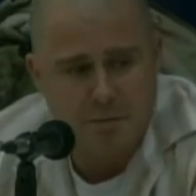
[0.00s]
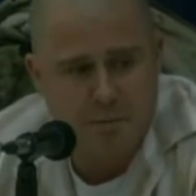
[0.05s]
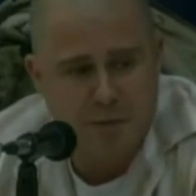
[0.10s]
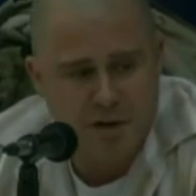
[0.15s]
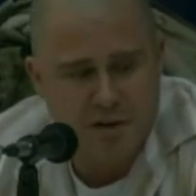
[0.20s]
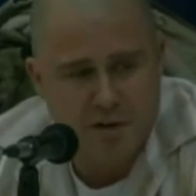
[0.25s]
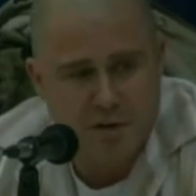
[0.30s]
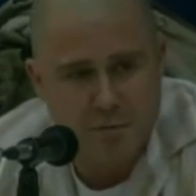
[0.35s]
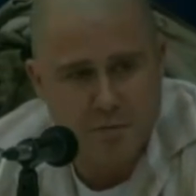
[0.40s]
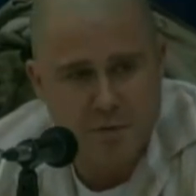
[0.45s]

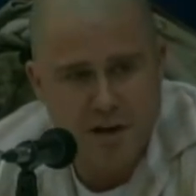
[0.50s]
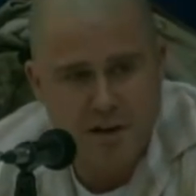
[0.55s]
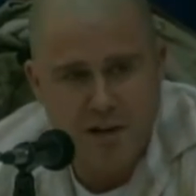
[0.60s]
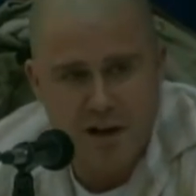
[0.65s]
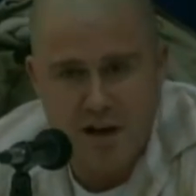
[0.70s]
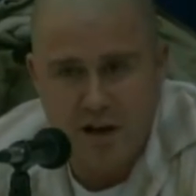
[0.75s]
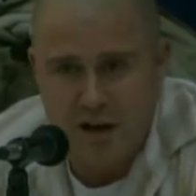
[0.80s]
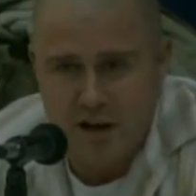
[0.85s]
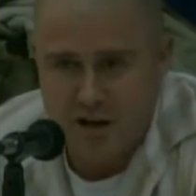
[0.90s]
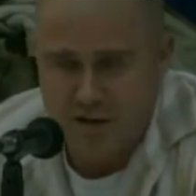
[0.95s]
But to me,
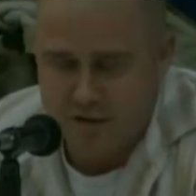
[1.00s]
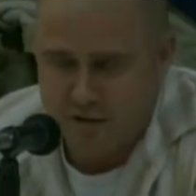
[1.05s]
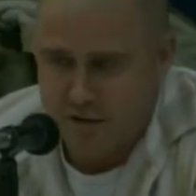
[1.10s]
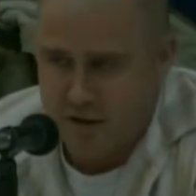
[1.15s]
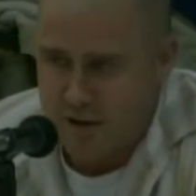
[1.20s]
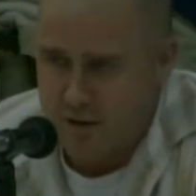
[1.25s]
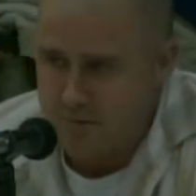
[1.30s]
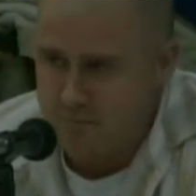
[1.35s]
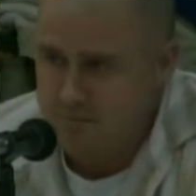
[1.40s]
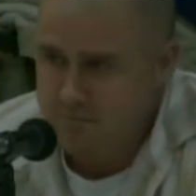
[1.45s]
it's
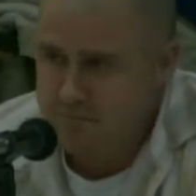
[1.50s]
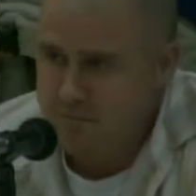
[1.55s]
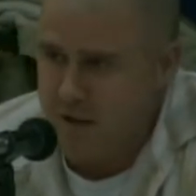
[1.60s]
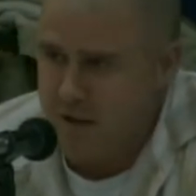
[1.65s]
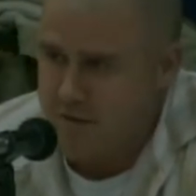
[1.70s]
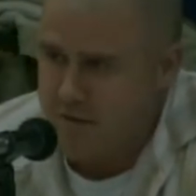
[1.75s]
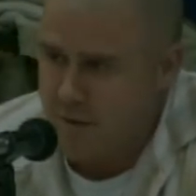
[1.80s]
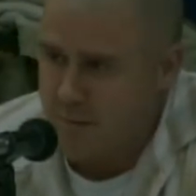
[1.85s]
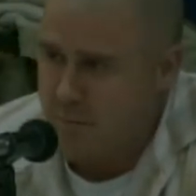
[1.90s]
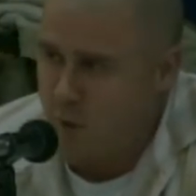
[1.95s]

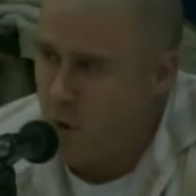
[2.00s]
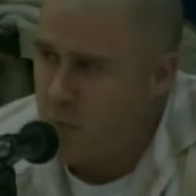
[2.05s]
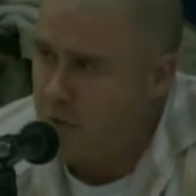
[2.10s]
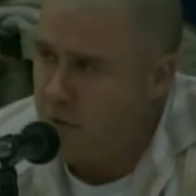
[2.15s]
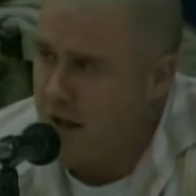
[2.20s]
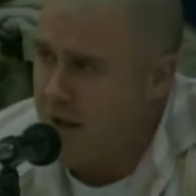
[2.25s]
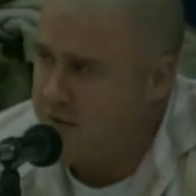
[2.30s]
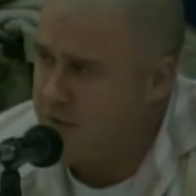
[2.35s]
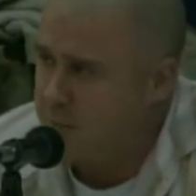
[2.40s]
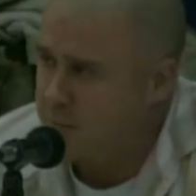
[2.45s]
the
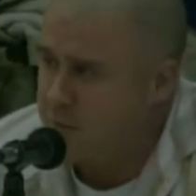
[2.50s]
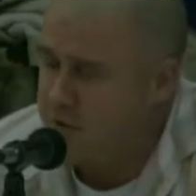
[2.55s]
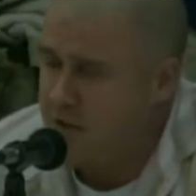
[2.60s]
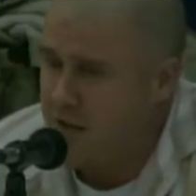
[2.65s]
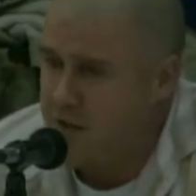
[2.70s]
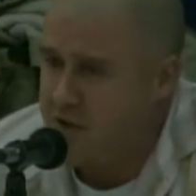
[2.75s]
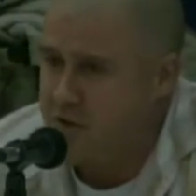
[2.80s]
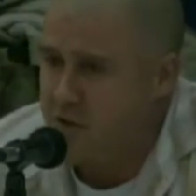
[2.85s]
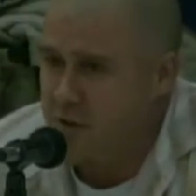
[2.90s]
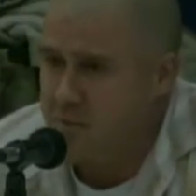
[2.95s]
mobilizing
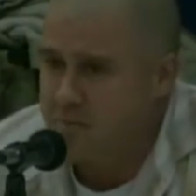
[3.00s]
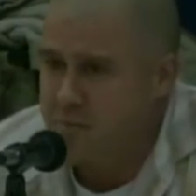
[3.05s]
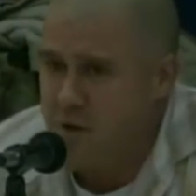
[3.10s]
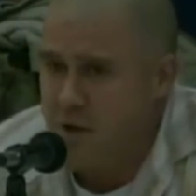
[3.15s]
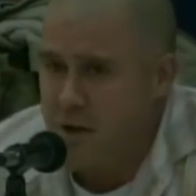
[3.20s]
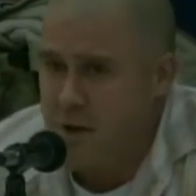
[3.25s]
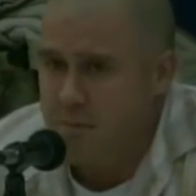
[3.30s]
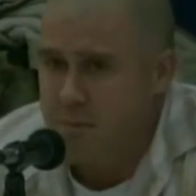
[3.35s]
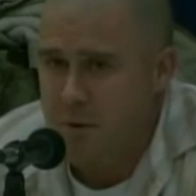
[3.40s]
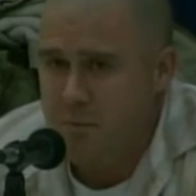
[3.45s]
potential,
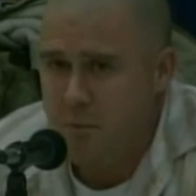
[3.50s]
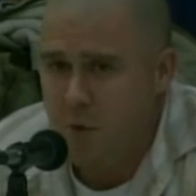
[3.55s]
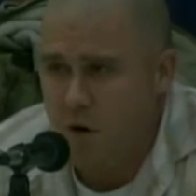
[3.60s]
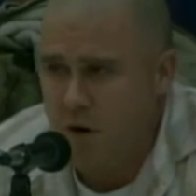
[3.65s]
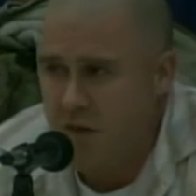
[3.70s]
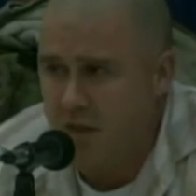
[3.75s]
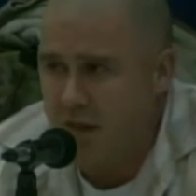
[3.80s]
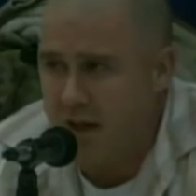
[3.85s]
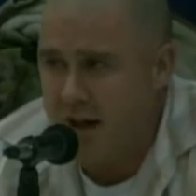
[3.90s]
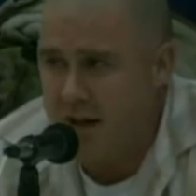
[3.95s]
but
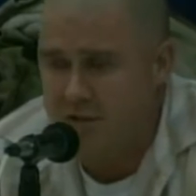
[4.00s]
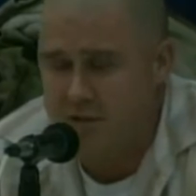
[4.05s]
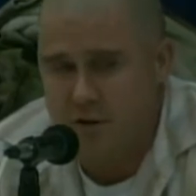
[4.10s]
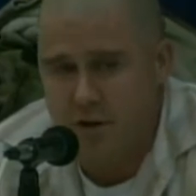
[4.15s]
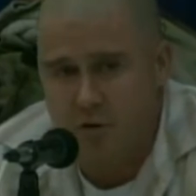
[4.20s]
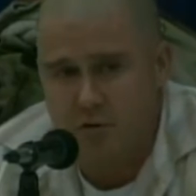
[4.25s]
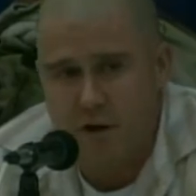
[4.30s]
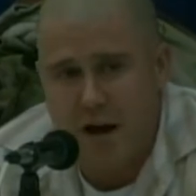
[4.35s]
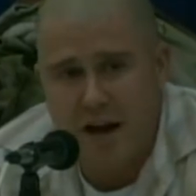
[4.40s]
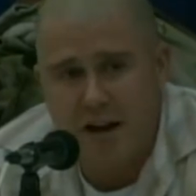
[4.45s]
more than that, it's
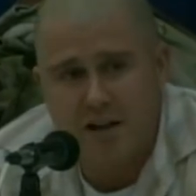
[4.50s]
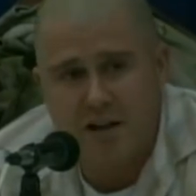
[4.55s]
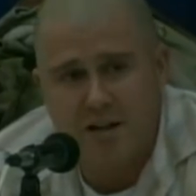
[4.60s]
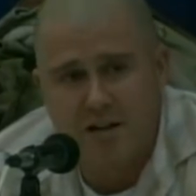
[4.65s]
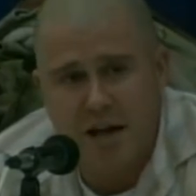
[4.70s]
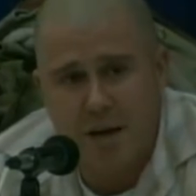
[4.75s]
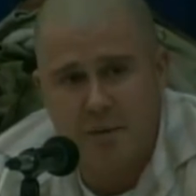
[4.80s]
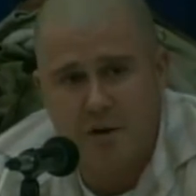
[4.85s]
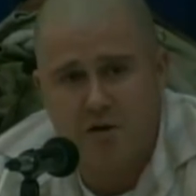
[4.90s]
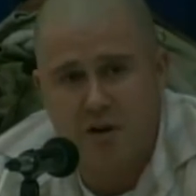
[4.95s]
the radically
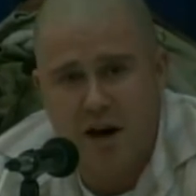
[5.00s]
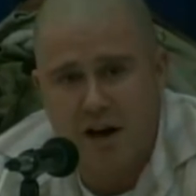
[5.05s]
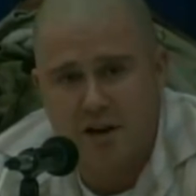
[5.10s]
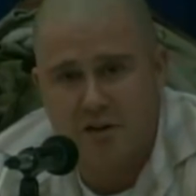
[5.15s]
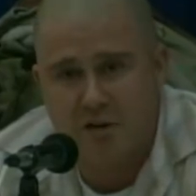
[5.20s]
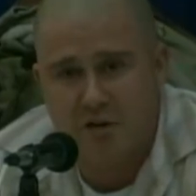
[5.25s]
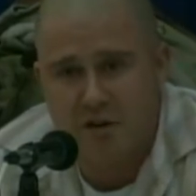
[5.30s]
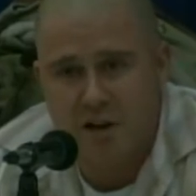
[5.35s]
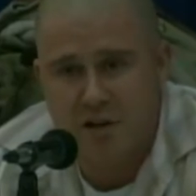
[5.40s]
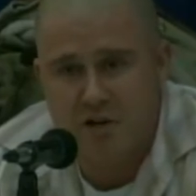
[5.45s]

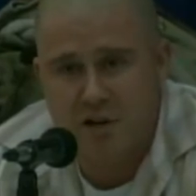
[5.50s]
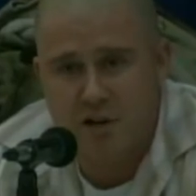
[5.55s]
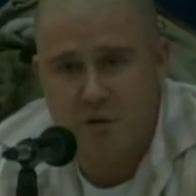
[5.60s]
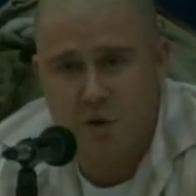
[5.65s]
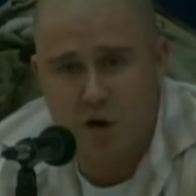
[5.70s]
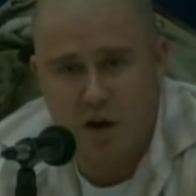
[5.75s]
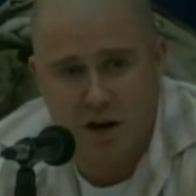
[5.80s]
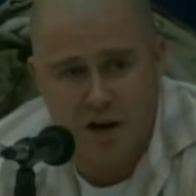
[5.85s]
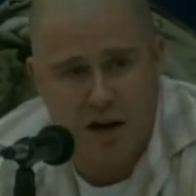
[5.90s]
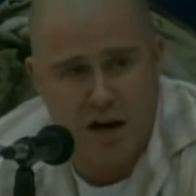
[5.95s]
democratic tradition
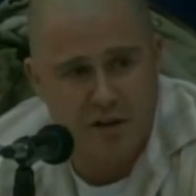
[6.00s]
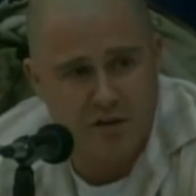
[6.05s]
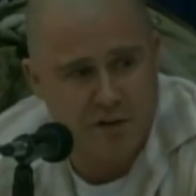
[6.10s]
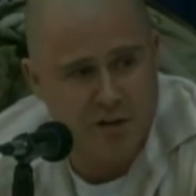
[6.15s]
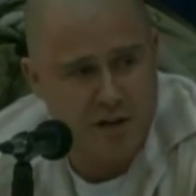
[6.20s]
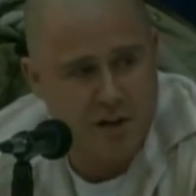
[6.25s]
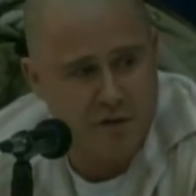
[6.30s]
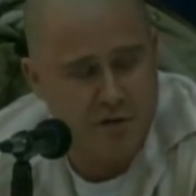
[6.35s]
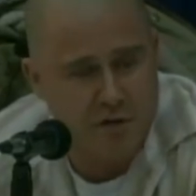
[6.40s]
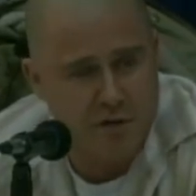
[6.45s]
of organizing
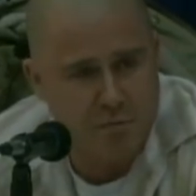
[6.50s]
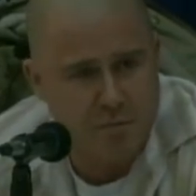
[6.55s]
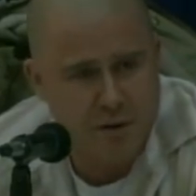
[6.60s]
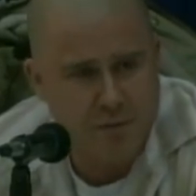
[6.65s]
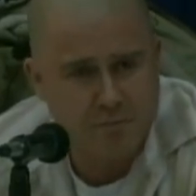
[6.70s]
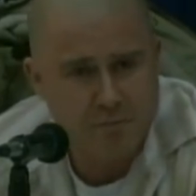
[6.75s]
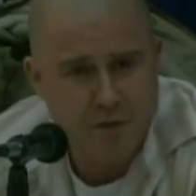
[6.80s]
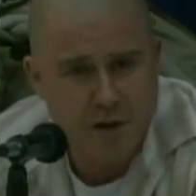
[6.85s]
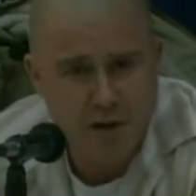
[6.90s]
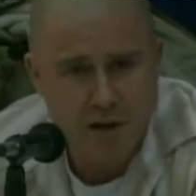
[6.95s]
that interests
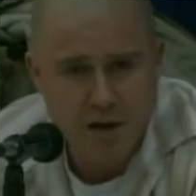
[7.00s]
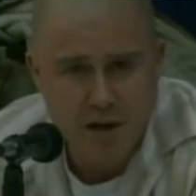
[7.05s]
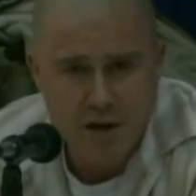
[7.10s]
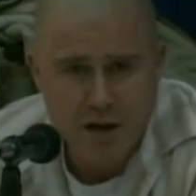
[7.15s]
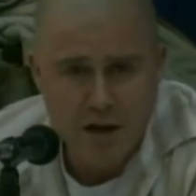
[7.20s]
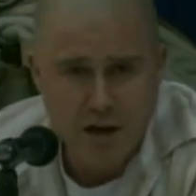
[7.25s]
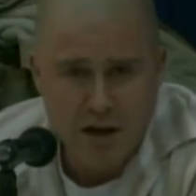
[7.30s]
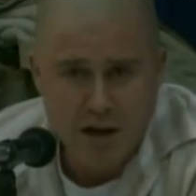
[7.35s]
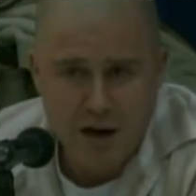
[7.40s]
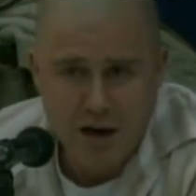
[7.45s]
me.
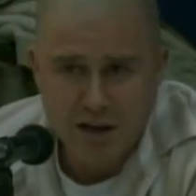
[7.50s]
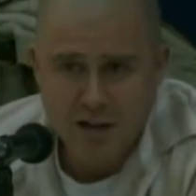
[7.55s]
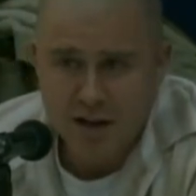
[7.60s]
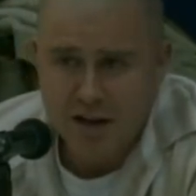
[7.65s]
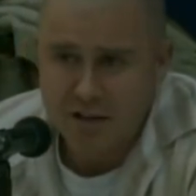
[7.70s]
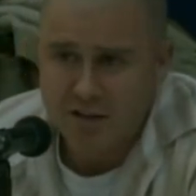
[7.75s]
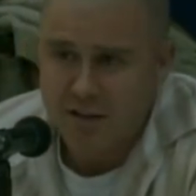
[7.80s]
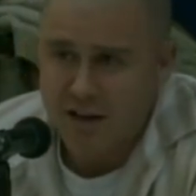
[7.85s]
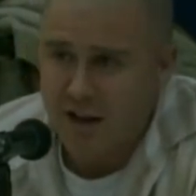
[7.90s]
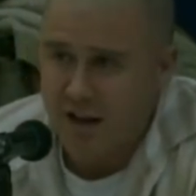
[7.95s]
I
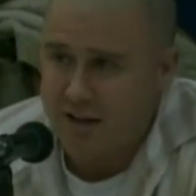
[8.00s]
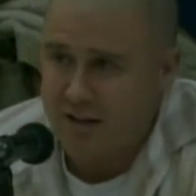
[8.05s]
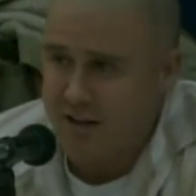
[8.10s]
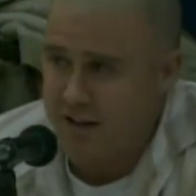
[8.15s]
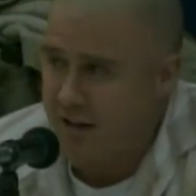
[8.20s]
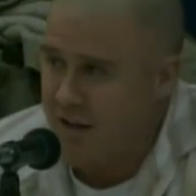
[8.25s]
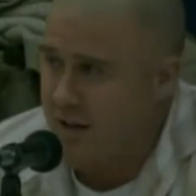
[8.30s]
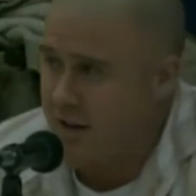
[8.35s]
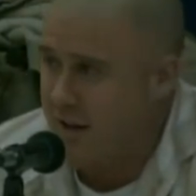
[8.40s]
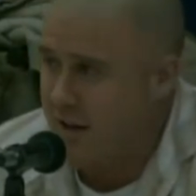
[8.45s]
like the
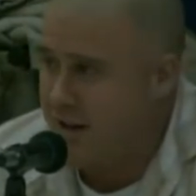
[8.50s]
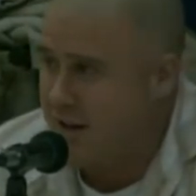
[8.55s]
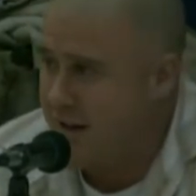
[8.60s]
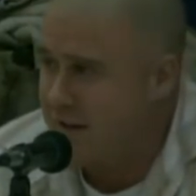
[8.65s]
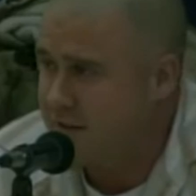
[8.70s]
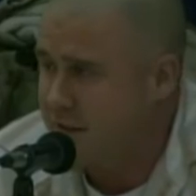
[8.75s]
idea, and I like